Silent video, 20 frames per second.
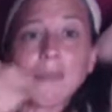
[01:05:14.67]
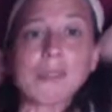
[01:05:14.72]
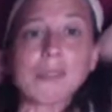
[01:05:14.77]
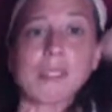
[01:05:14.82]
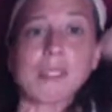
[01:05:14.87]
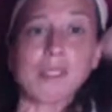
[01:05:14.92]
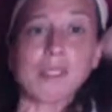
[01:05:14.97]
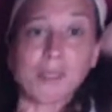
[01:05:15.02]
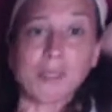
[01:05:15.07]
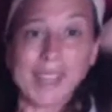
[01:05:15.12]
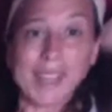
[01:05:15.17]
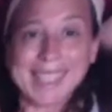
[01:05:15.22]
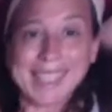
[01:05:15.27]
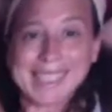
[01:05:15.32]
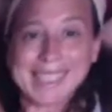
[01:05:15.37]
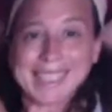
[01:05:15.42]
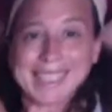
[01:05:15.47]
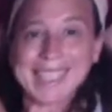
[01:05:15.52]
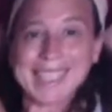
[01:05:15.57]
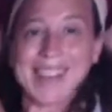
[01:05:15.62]
and then the right's
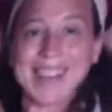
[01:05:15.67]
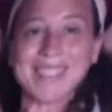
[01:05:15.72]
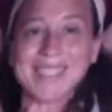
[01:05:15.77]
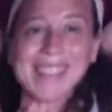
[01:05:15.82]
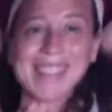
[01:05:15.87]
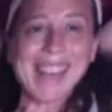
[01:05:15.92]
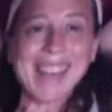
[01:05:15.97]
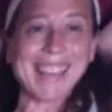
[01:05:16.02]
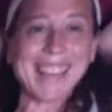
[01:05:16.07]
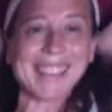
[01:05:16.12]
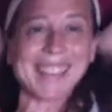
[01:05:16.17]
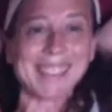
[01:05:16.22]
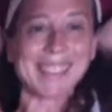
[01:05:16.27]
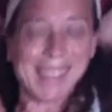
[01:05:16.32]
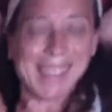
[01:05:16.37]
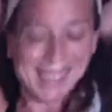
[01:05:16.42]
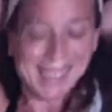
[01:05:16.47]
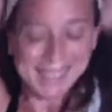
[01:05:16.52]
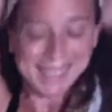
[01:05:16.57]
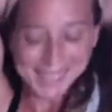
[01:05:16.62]
on top of that.
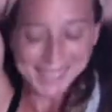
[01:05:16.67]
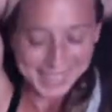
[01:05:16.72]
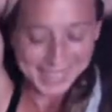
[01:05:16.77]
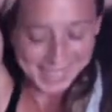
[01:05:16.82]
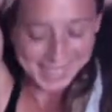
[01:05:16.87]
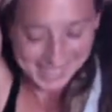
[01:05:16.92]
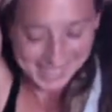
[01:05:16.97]
Okay, and